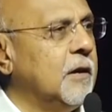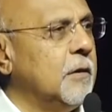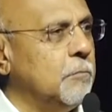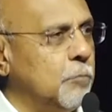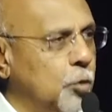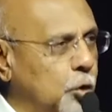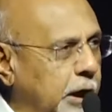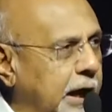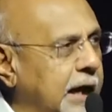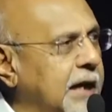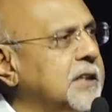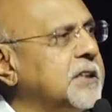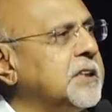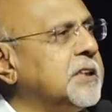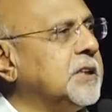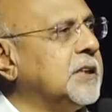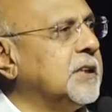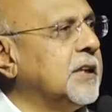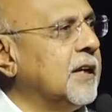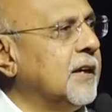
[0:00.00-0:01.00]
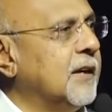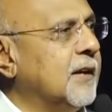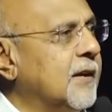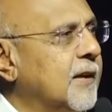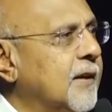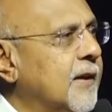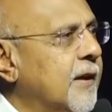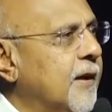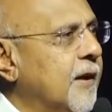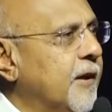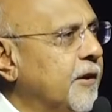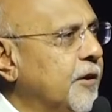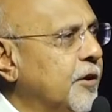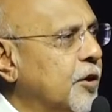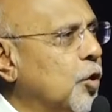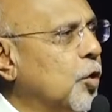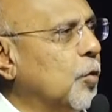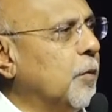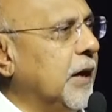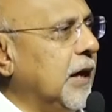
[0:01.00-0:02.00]
Mukesh,
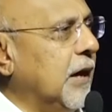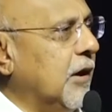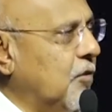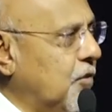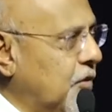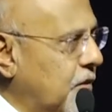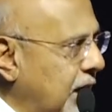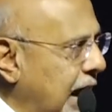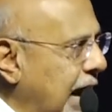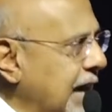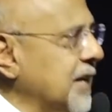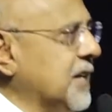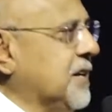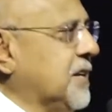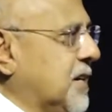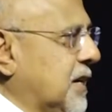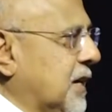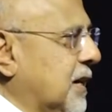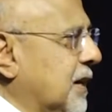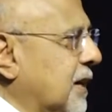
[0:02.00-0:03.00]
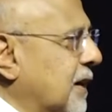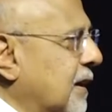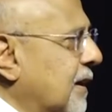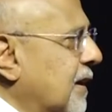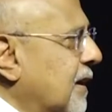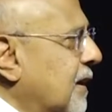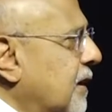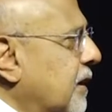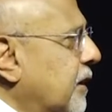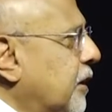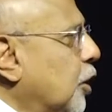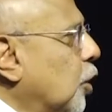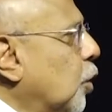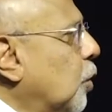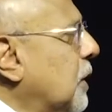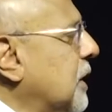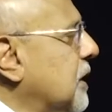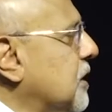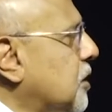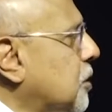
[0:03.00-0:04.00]
you will write, you
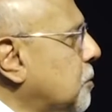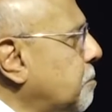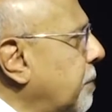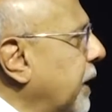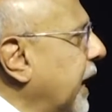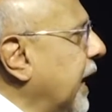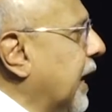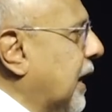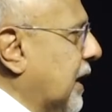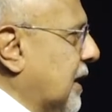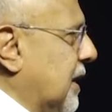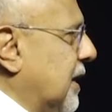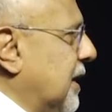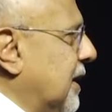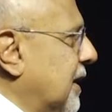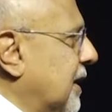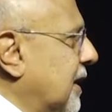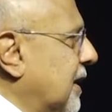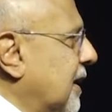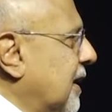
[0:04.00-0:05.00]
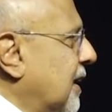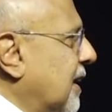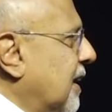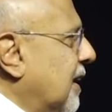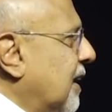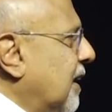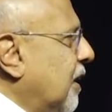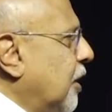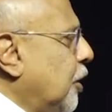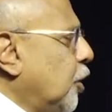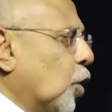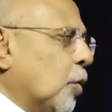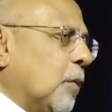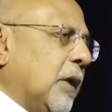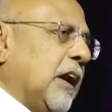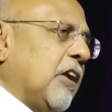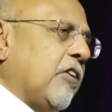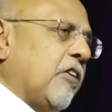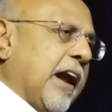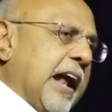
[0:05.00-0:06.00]
will speak, you
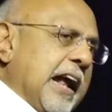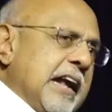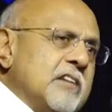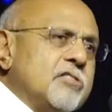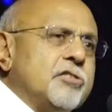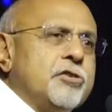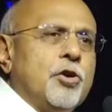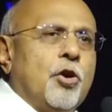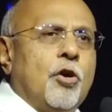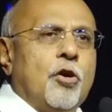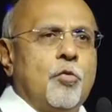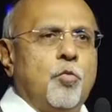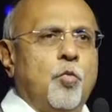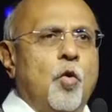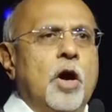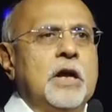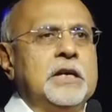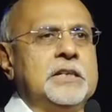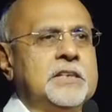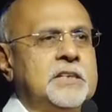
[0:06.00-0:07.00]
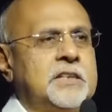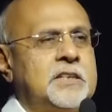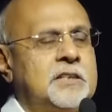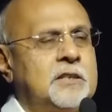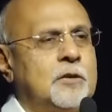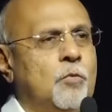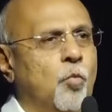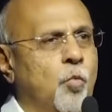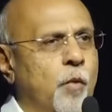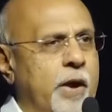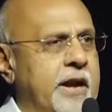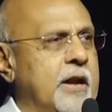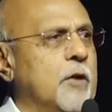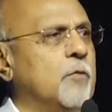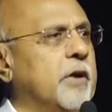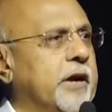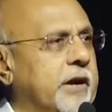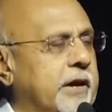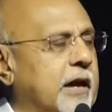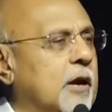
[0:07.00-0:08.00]
will raise your voice
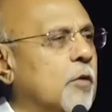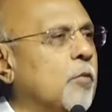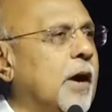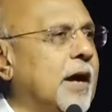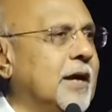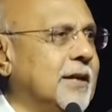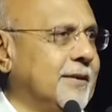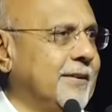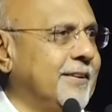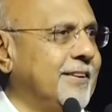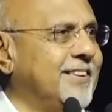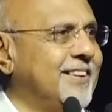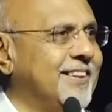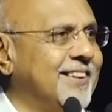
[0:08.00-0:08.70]
whenever required.